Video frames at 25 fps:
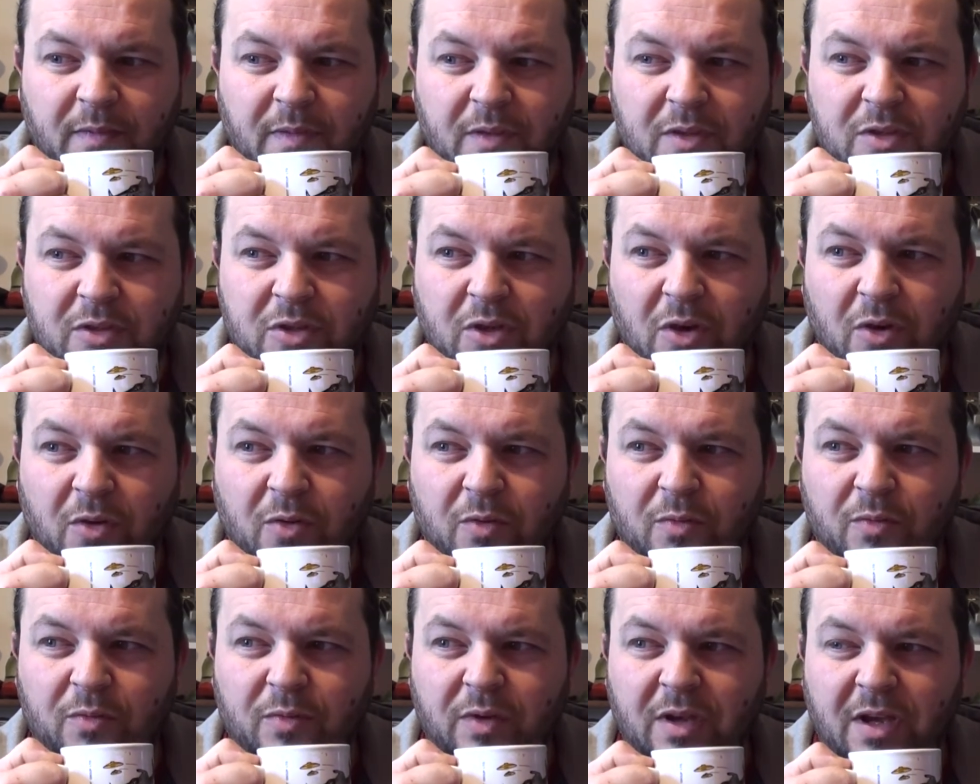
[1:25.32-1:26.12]

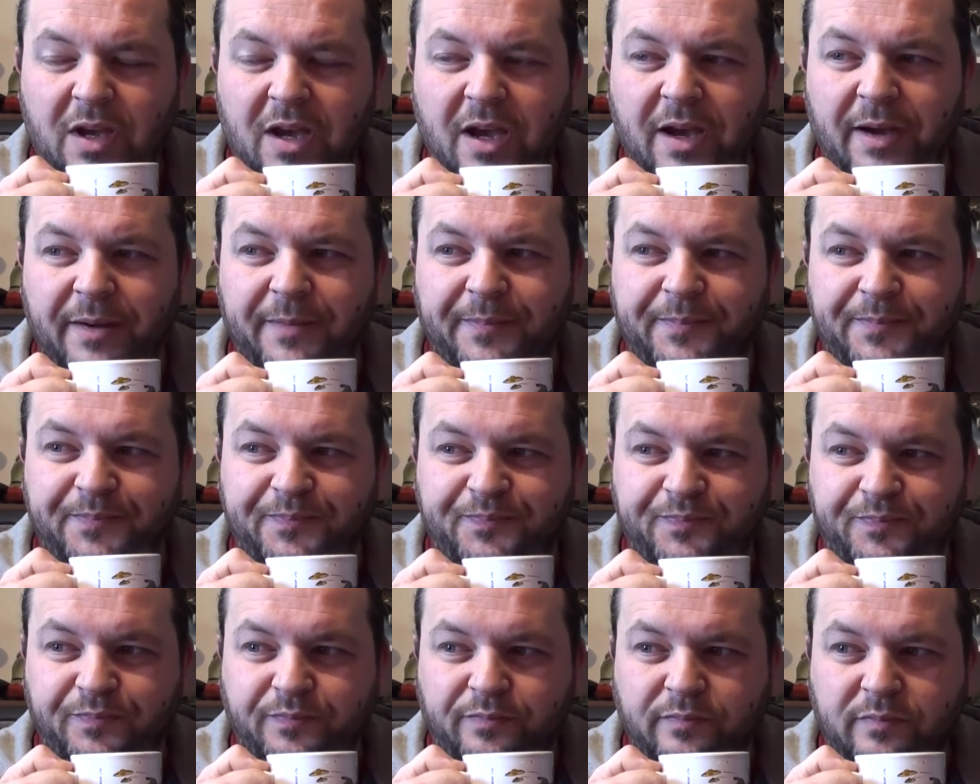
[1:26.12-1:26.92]
So yeah,
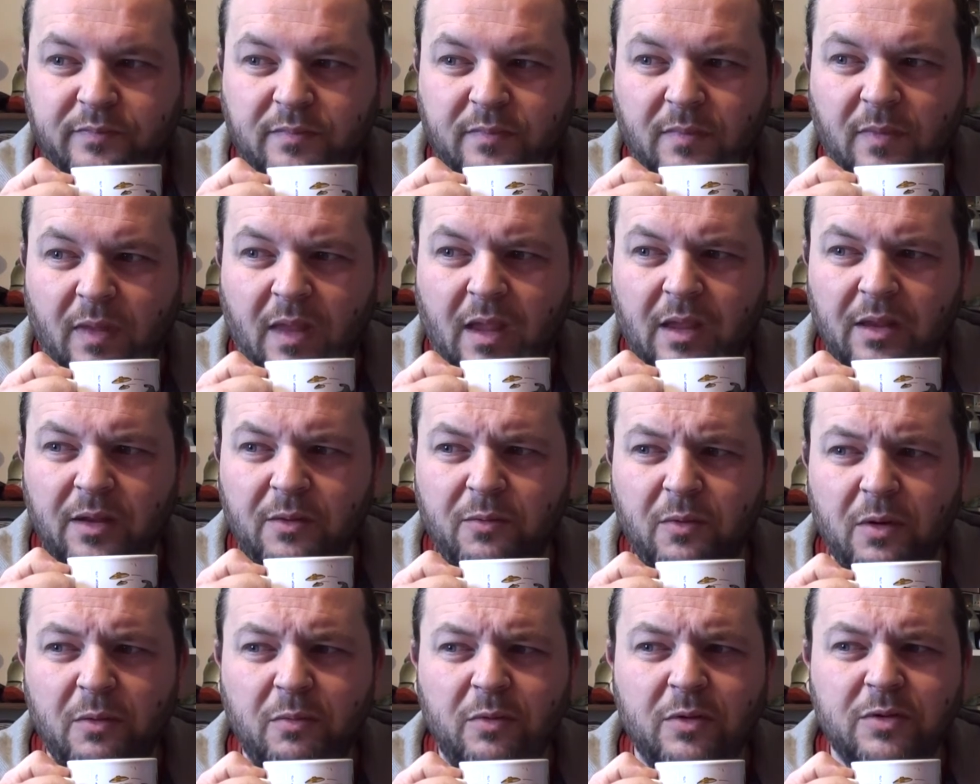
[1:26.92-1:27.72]

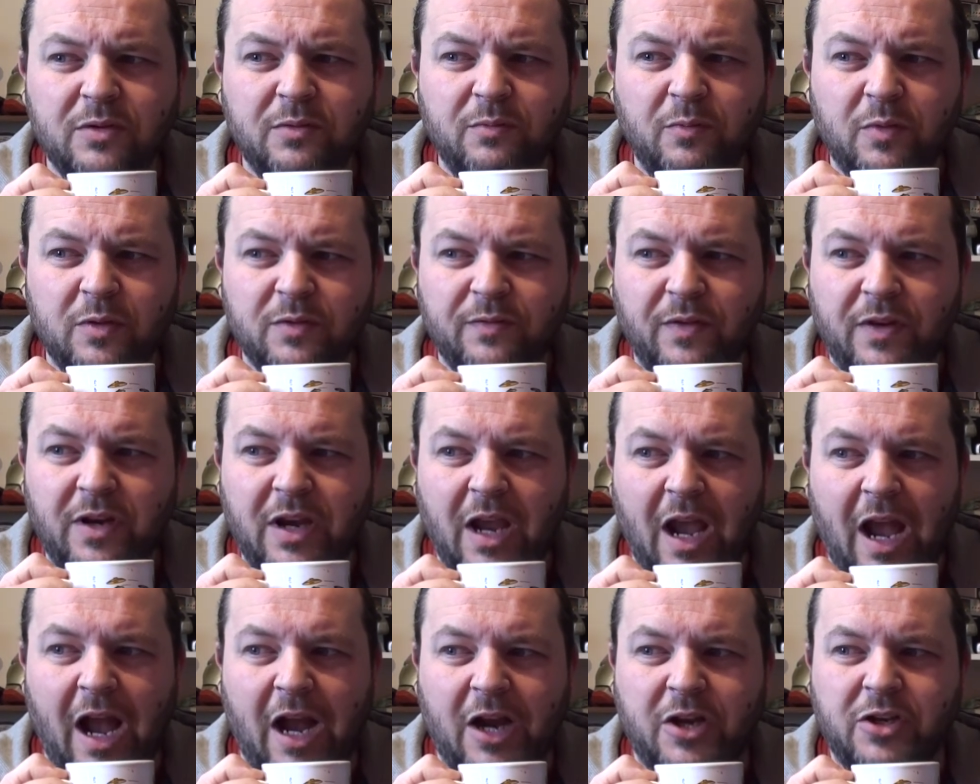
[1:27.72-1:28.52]
it wasn't
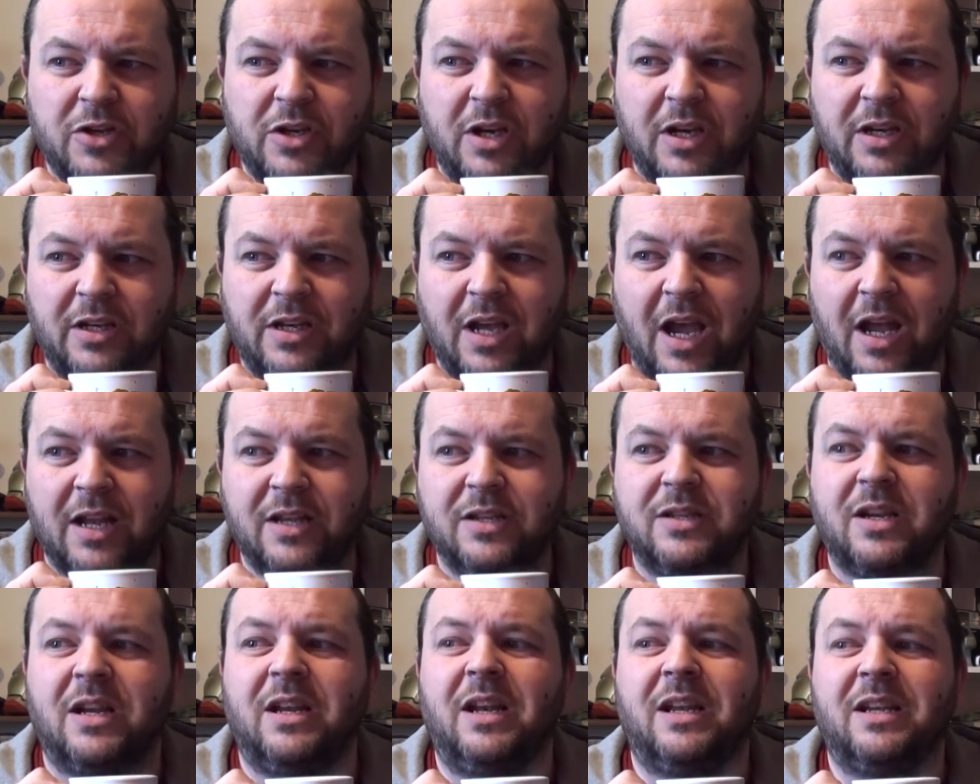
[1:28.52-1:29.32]
very action
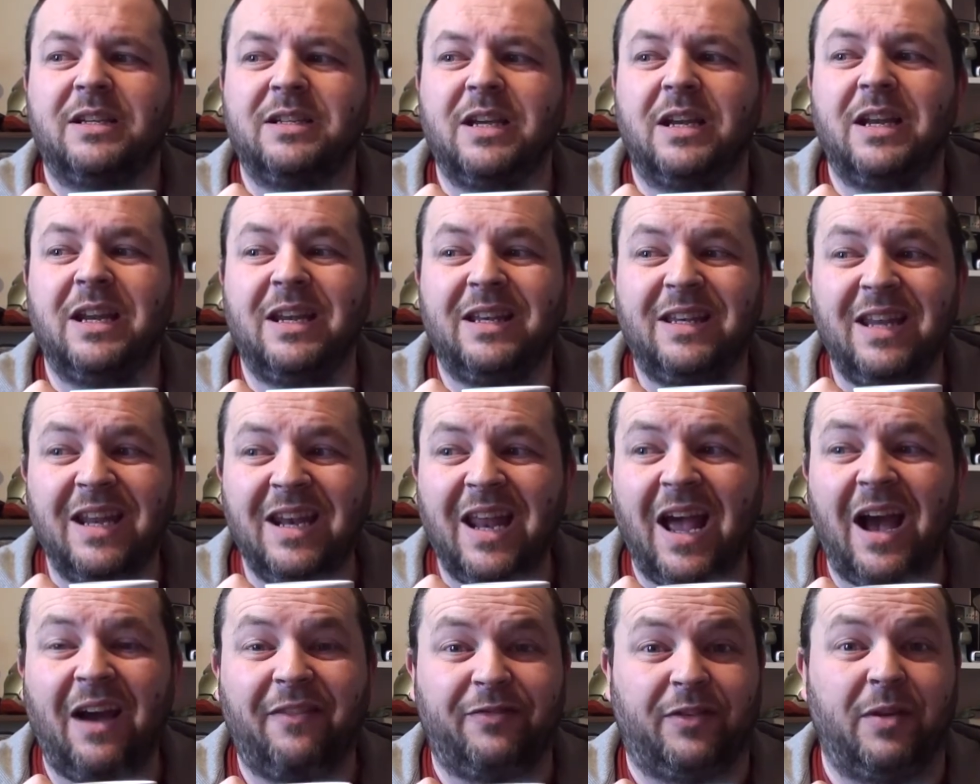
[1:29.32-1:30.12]
intense, and like I said, it
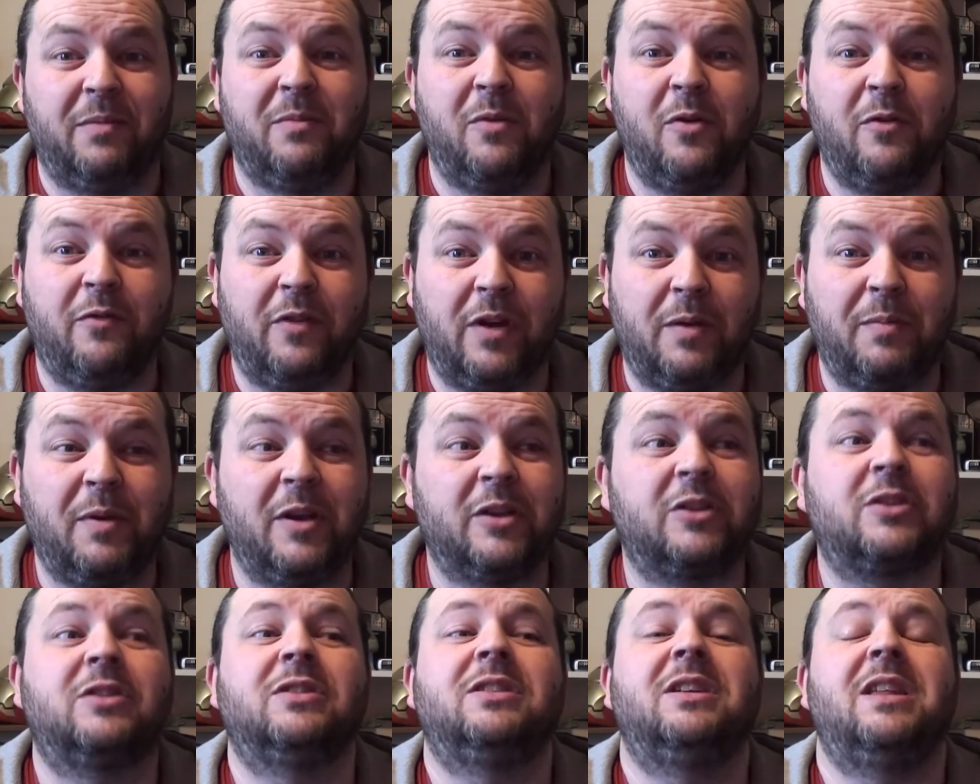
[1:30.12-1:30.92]
did have to move at a
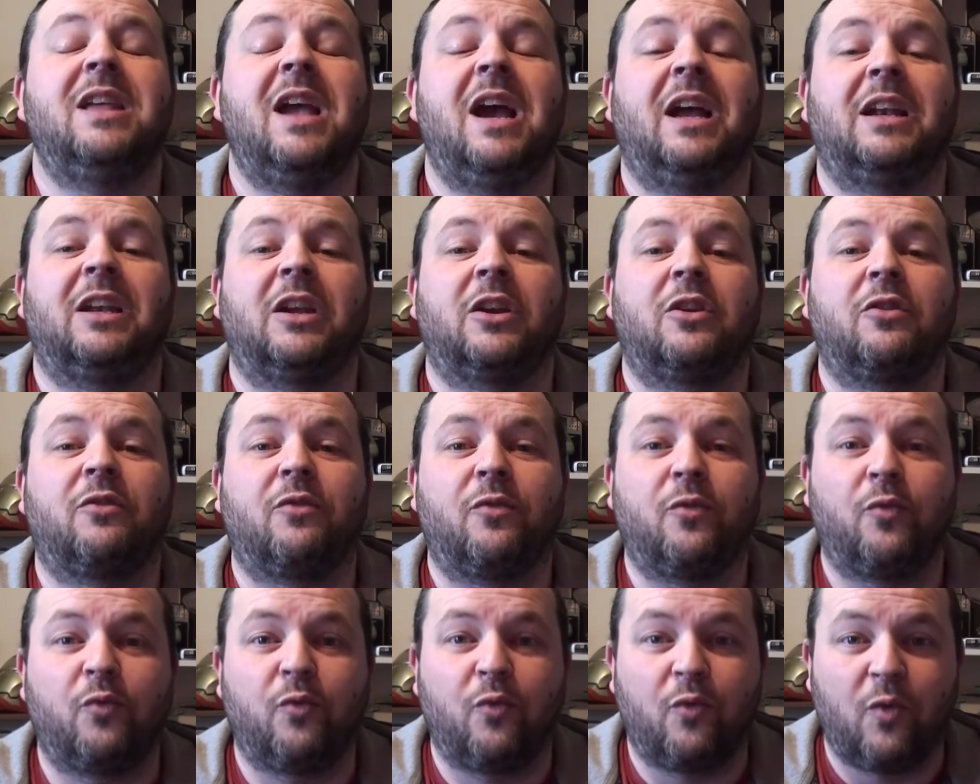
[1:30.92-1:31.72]
pace because they had to
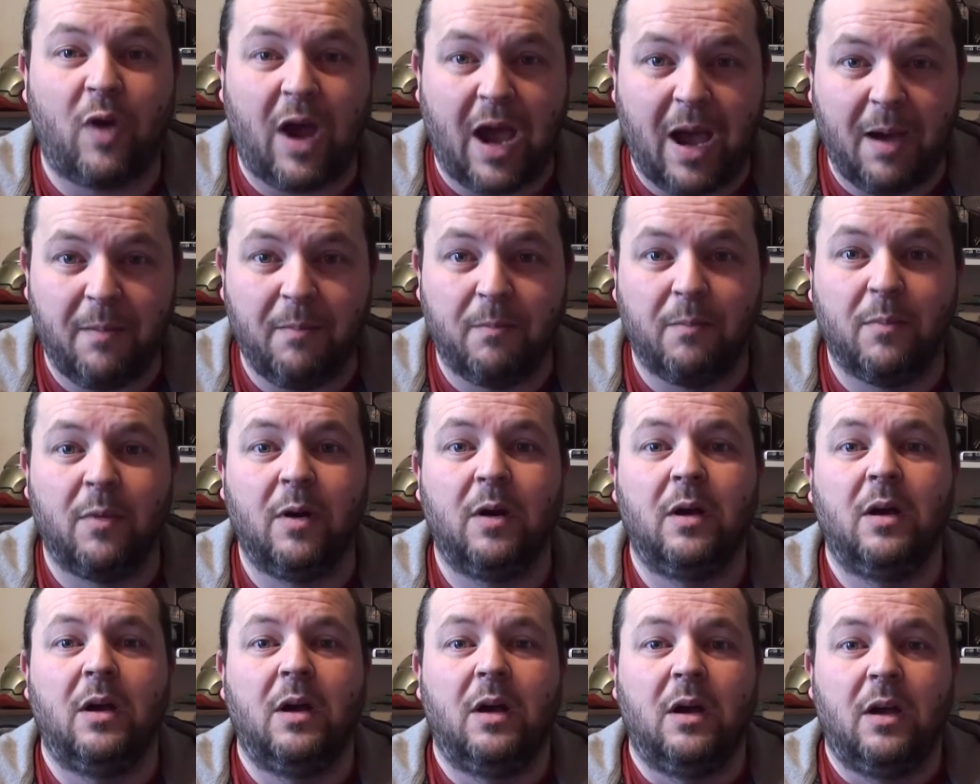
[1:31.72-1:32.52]
cram
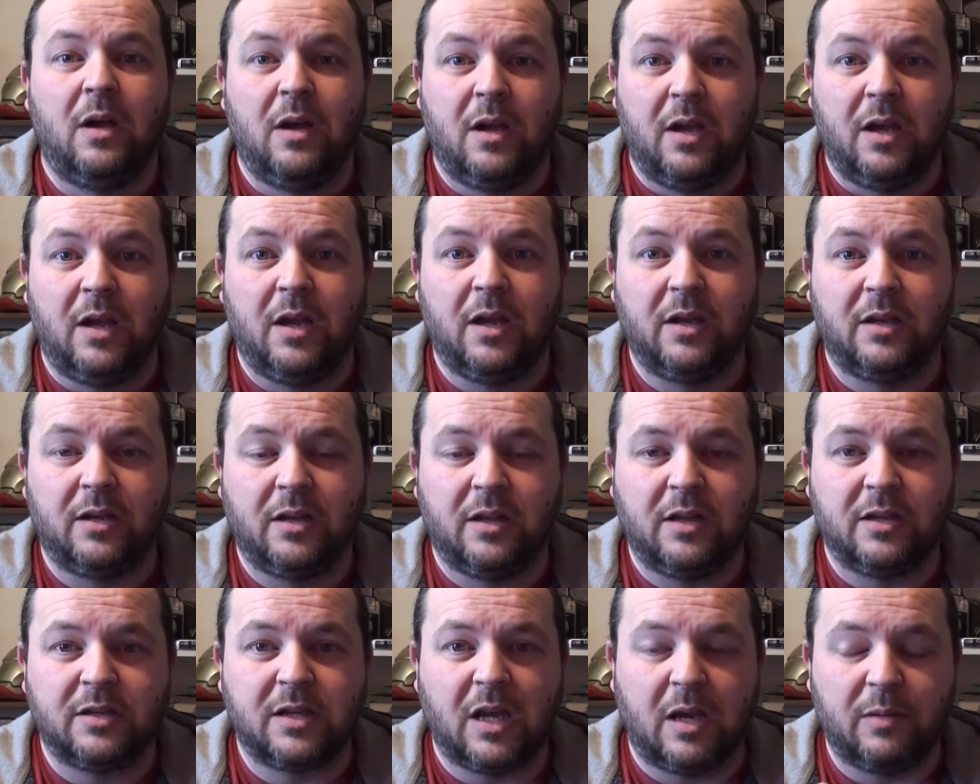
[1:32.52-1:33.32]
into
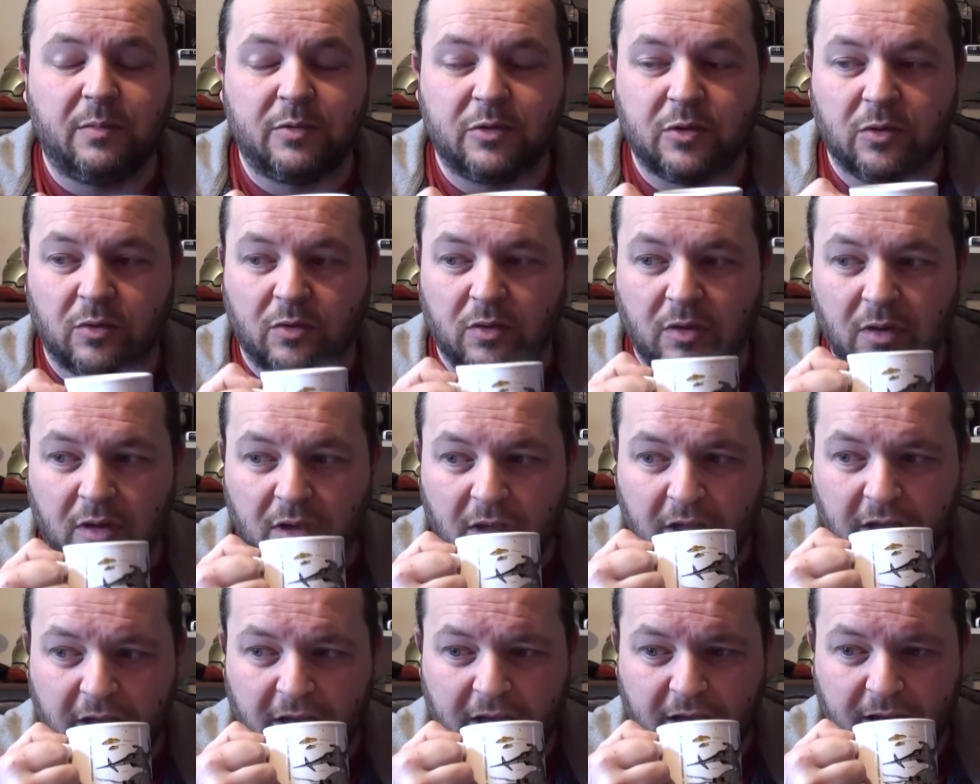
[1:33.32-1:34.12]
this episode.
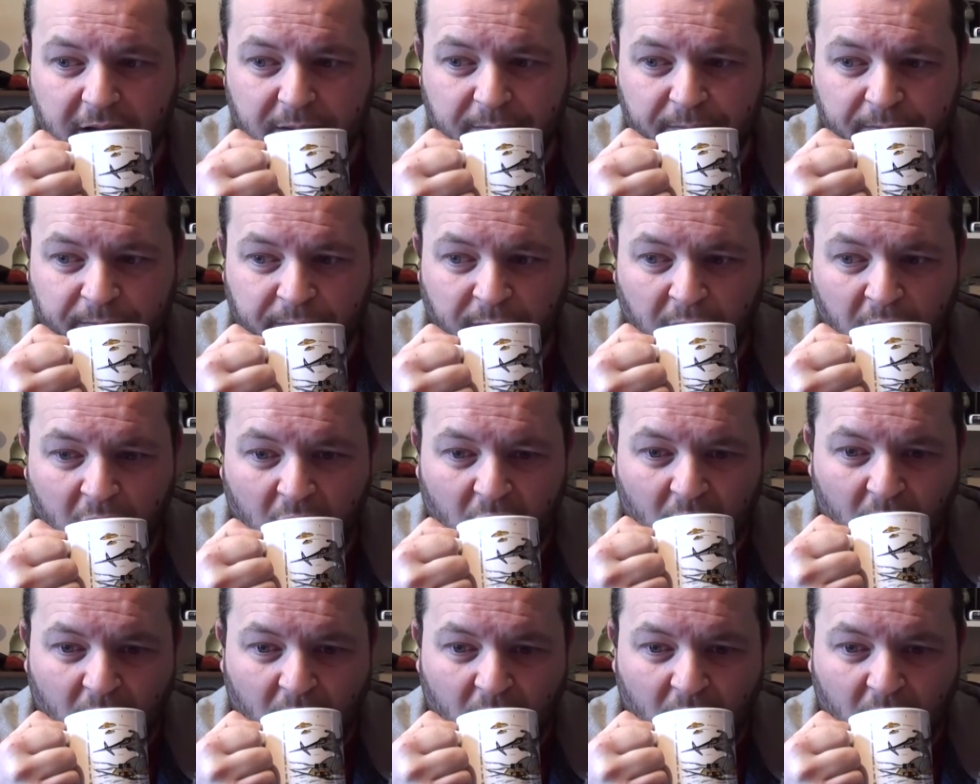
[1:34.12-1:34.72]
That